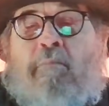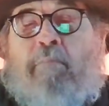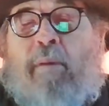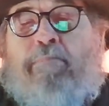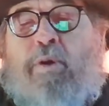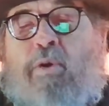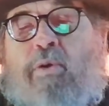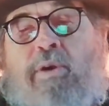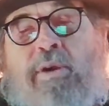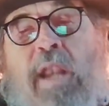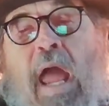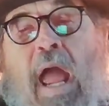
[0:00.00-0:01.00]
But
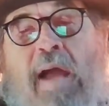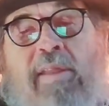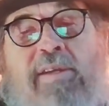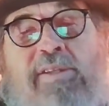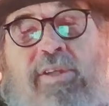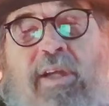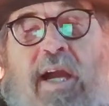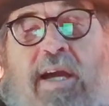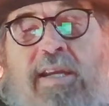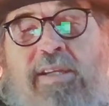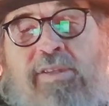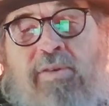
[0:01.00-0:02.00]
Putin, the
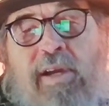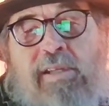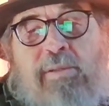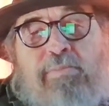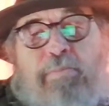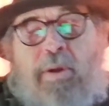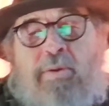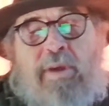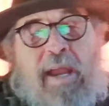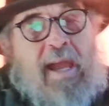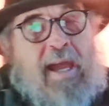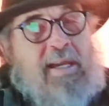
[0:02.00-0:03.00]
kind of stress
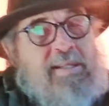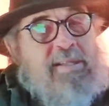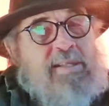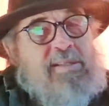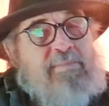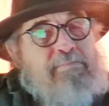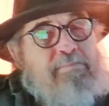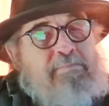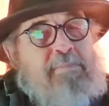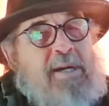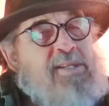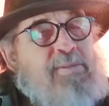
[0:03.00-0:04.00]
Putin has is
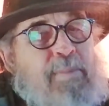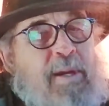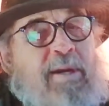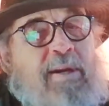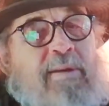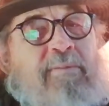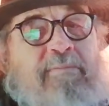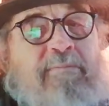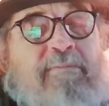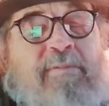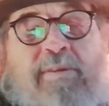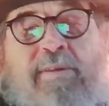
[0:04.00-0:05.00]
much bigger
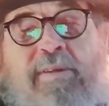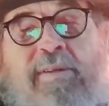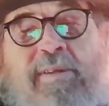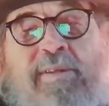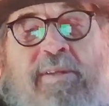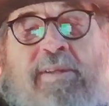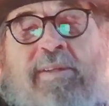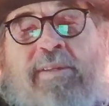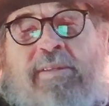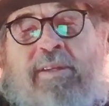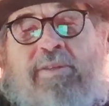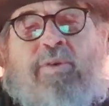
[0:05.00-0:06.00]

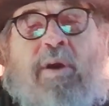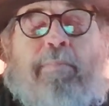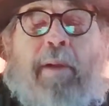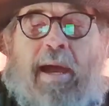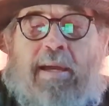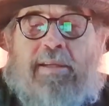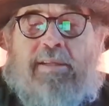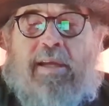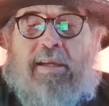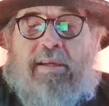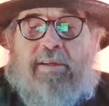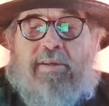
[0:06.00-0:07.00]
than Trump has.
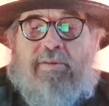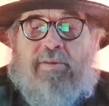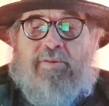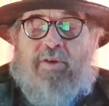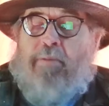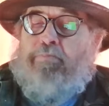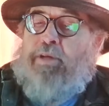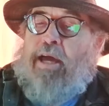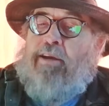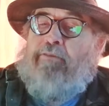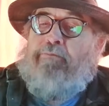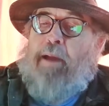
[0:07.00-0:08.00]
Trump's
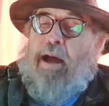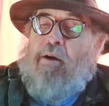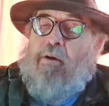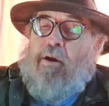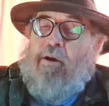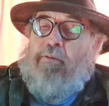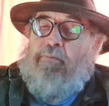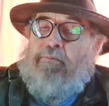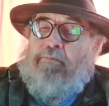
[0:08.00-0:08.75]
out of power.